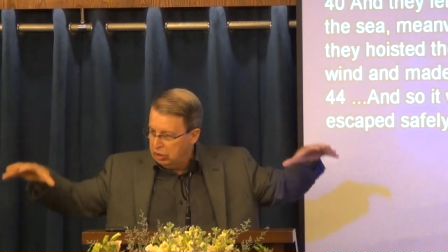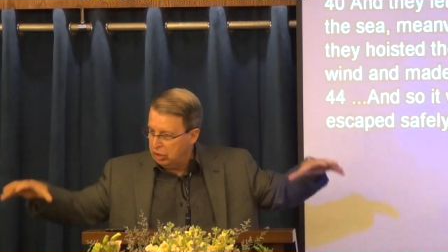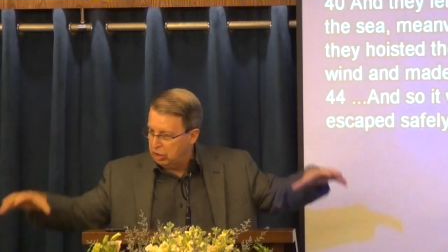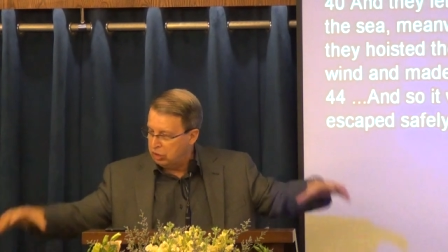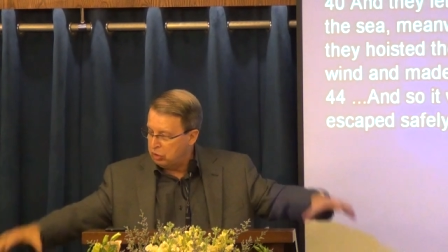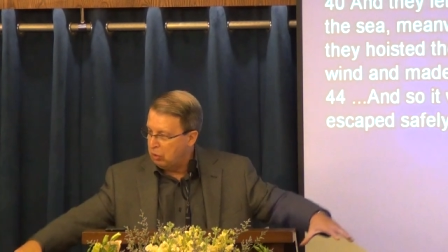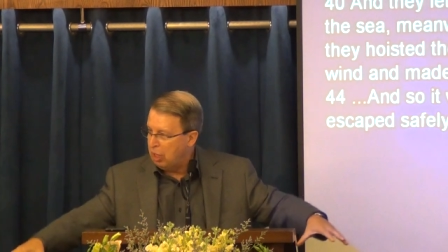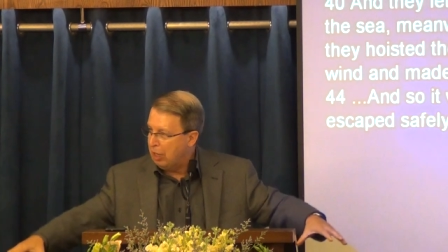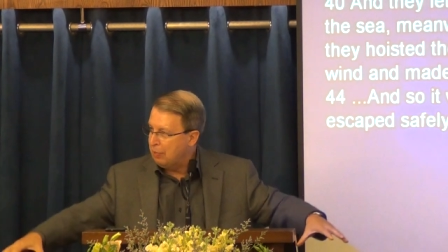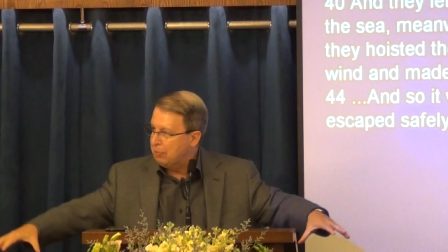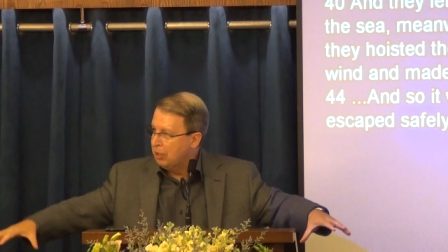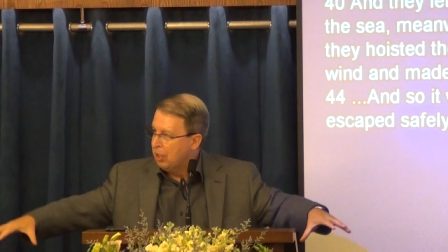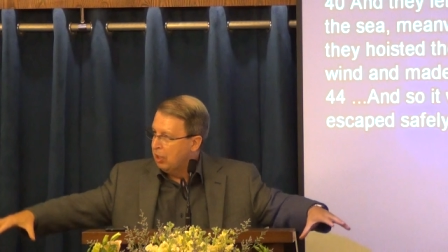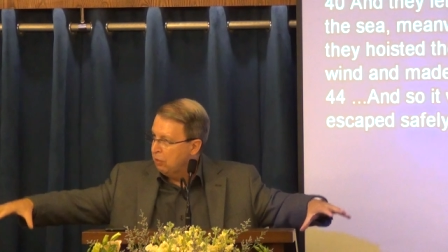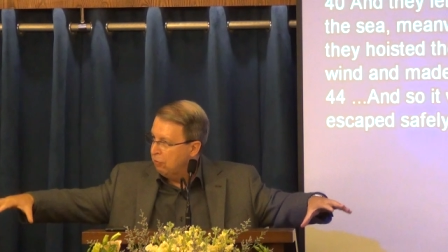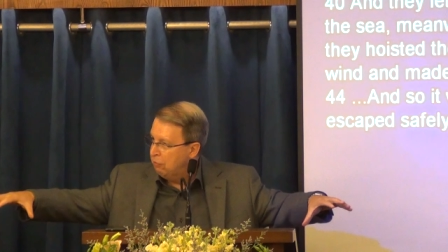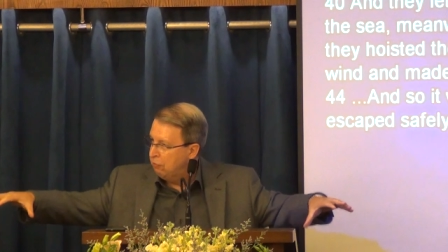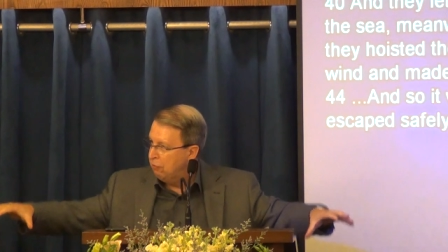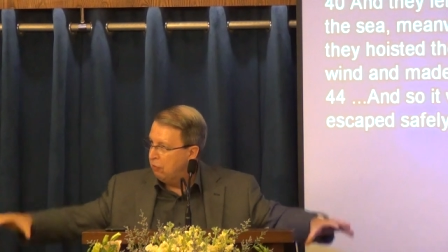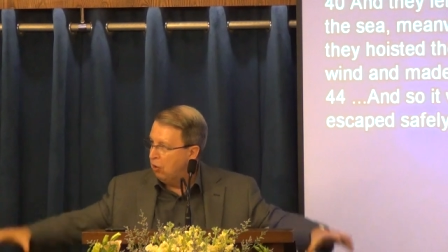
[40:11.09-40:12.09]
dropped
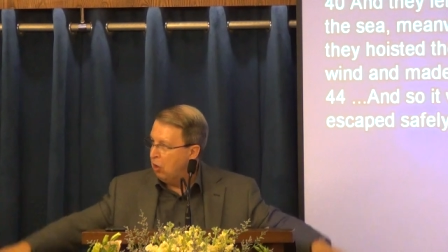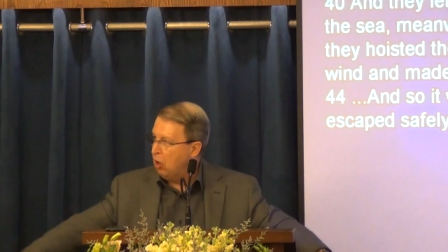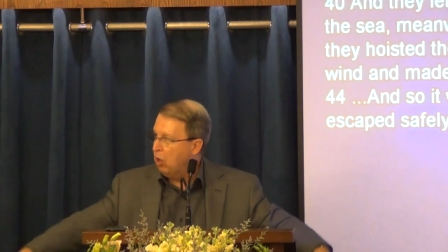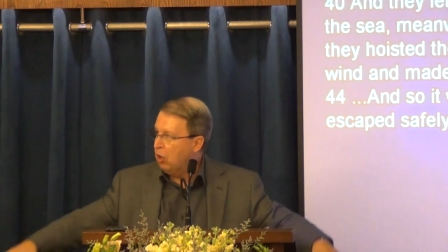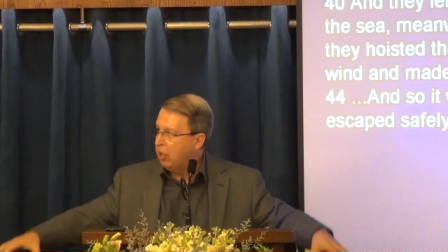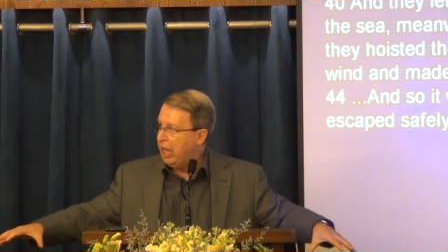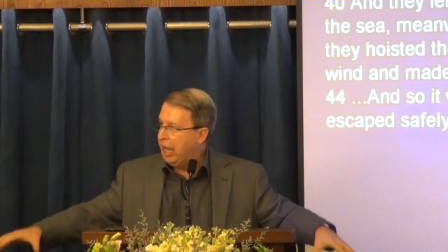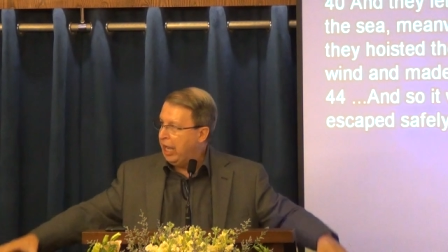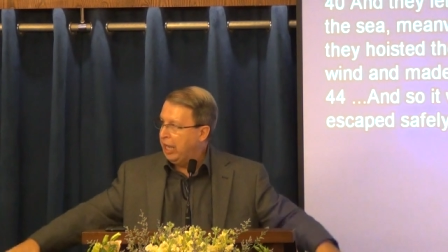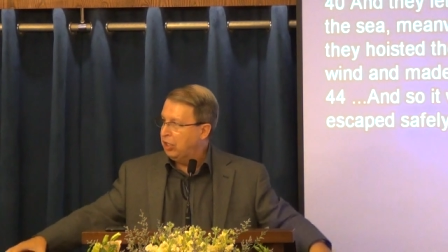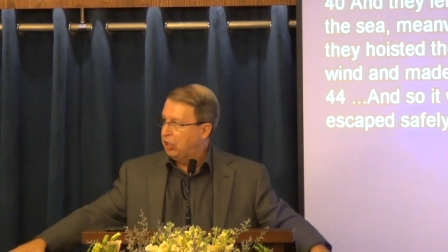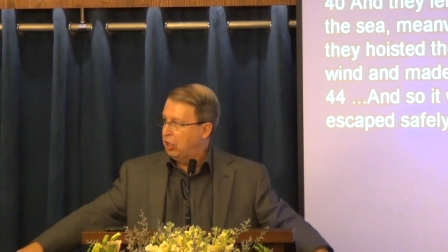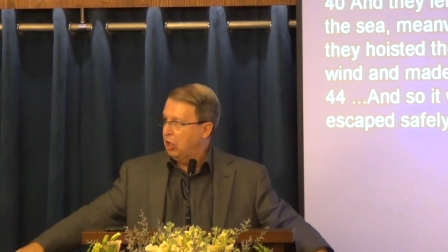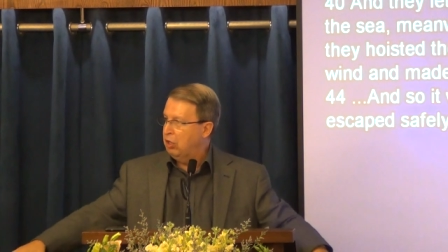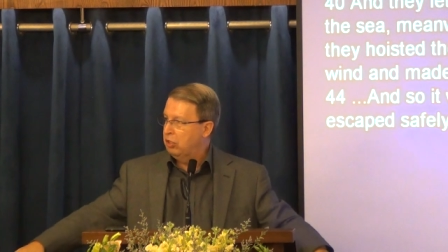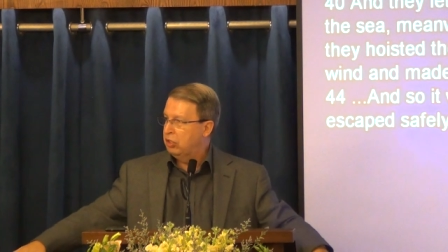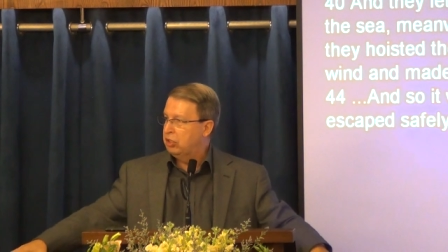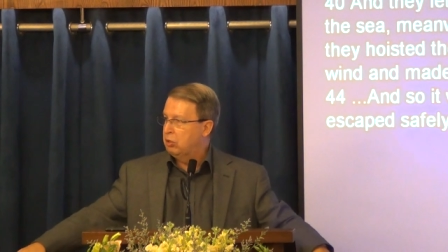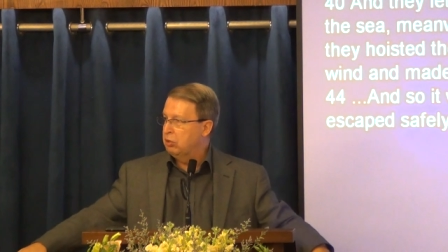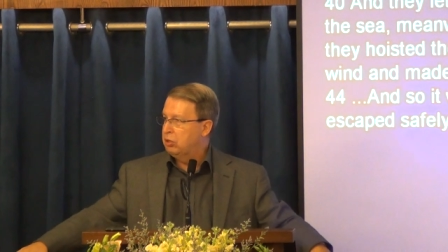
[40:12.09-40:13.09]
4
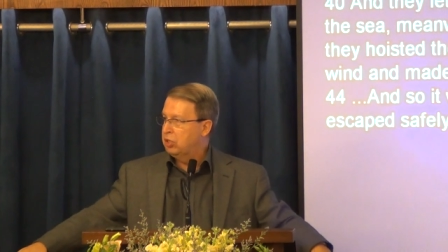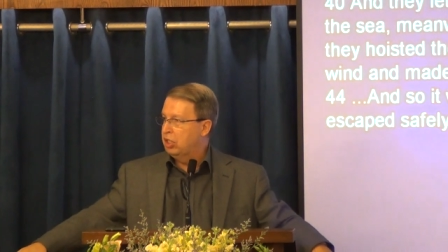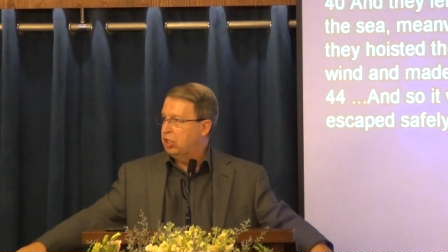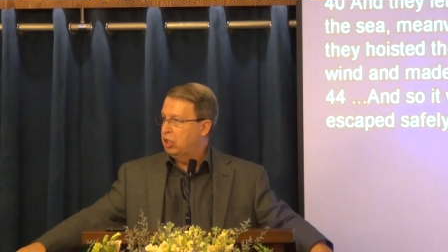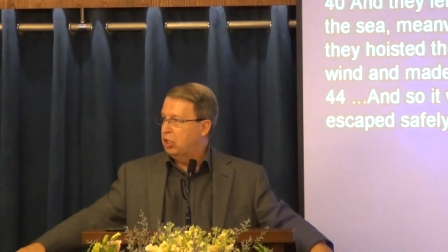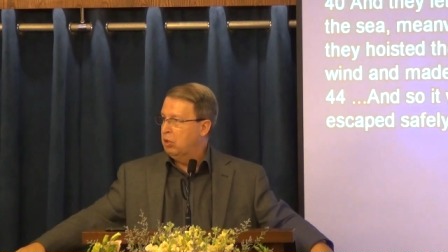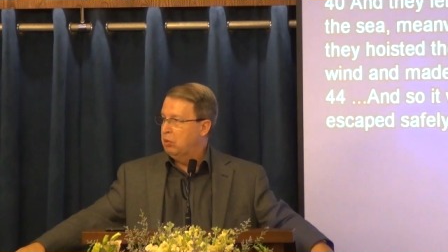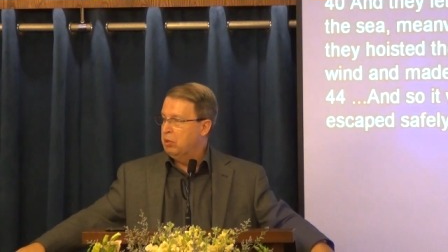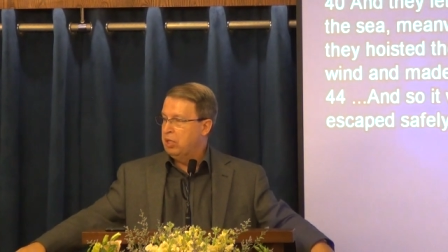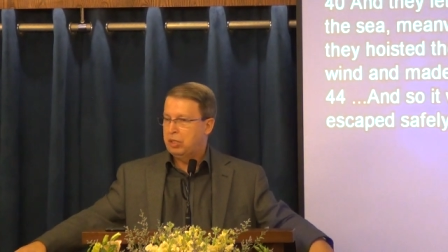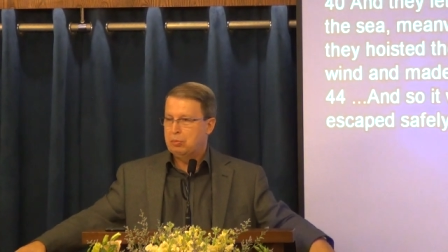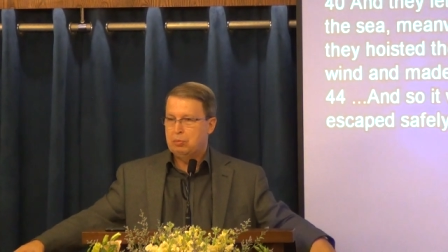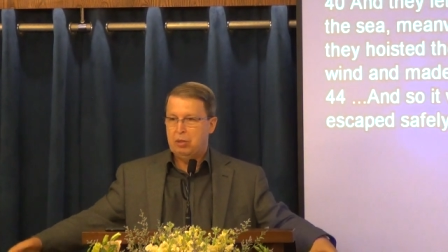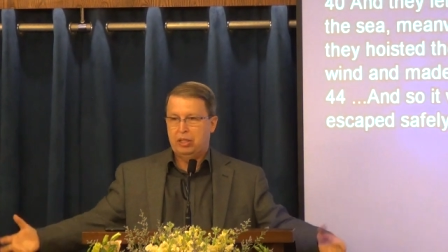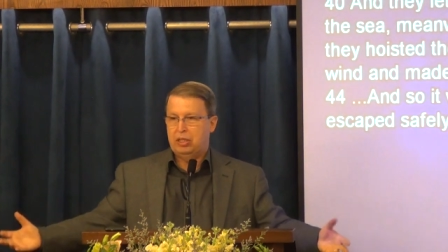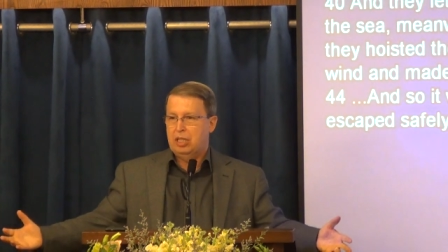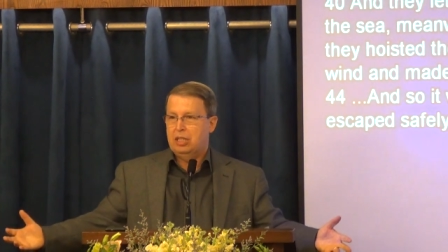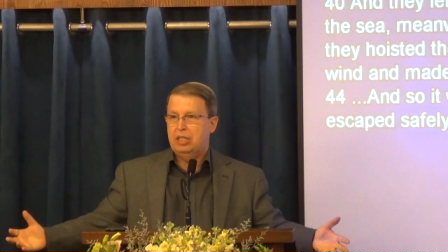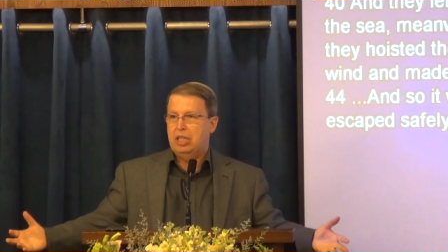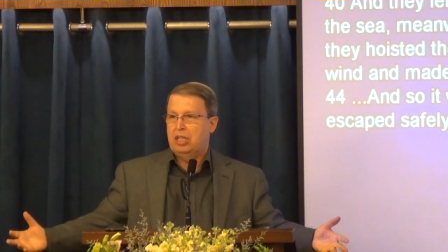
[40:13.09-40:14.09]
anchors to secure it,
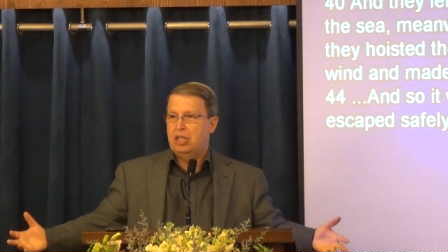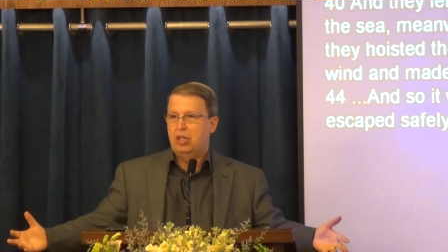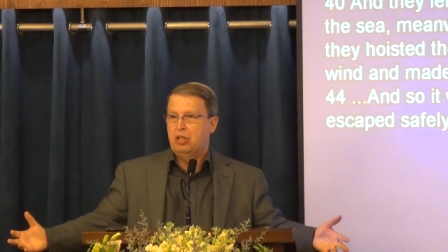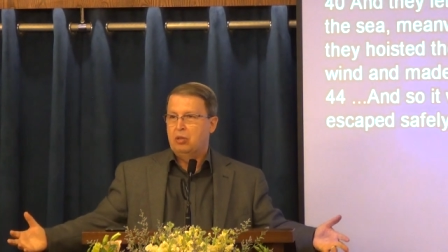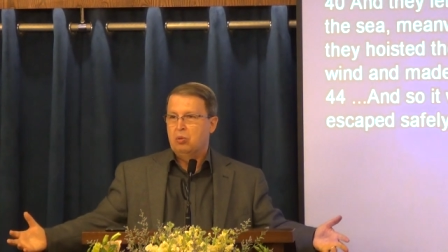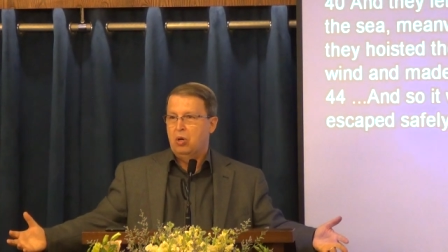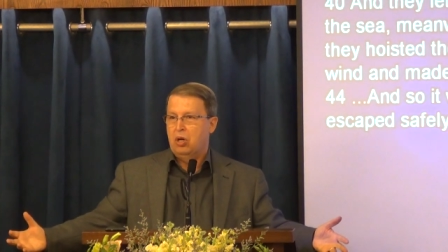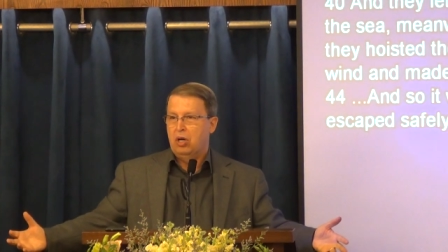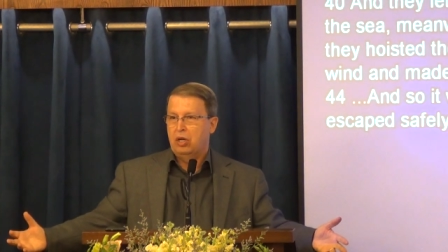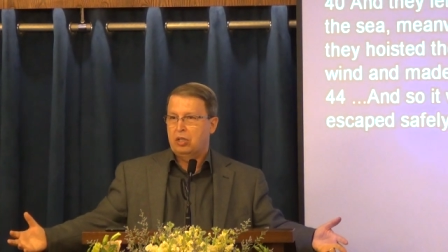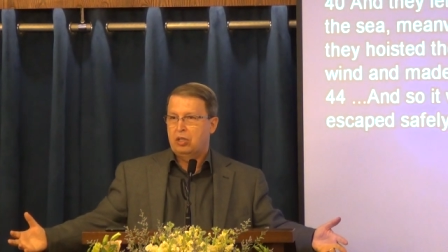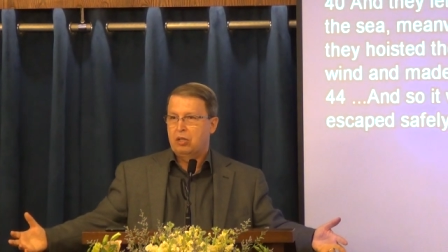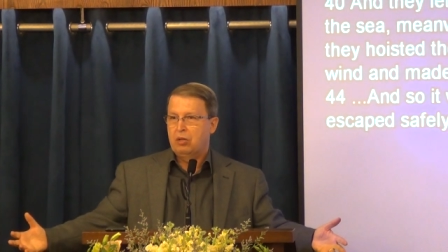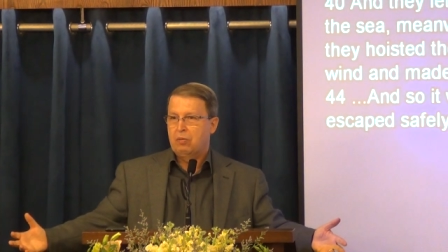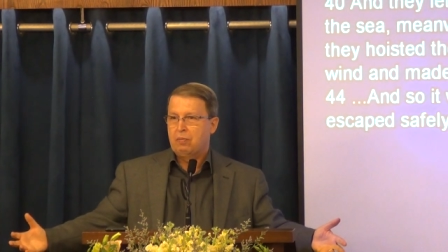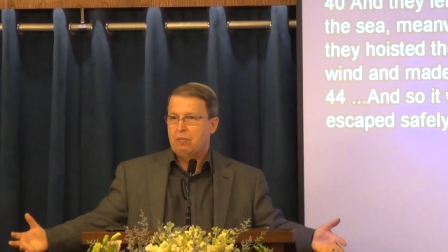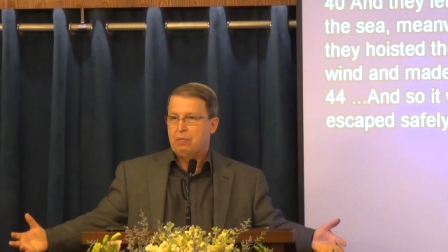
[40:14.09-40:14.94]
but it didn't work.